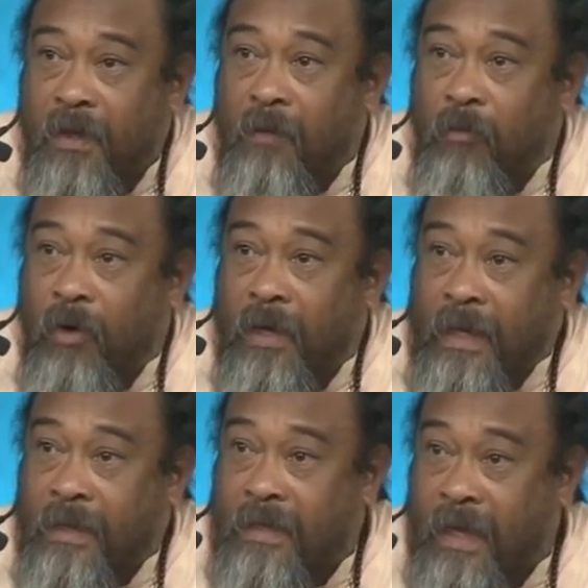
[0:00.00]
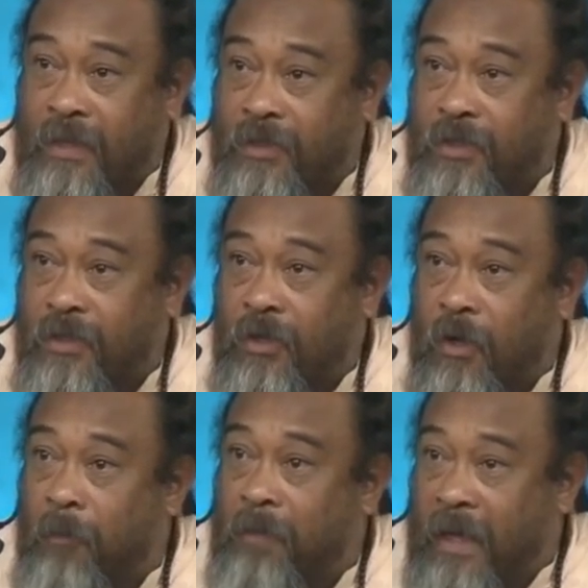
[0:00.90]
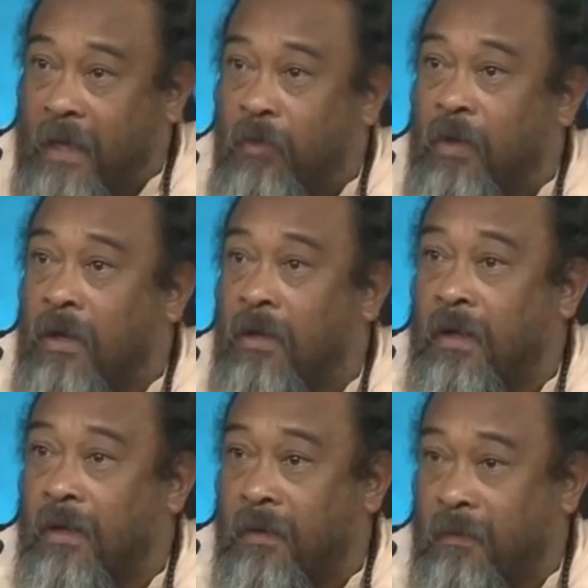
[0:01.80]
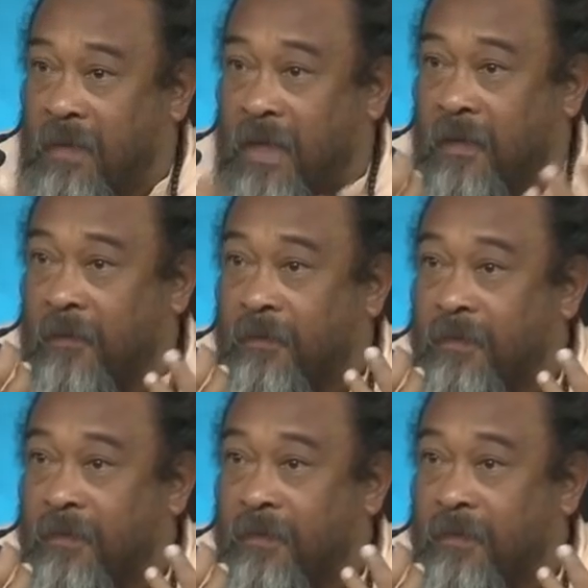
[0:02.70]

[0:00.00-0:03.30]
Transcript: more intense your pain will be.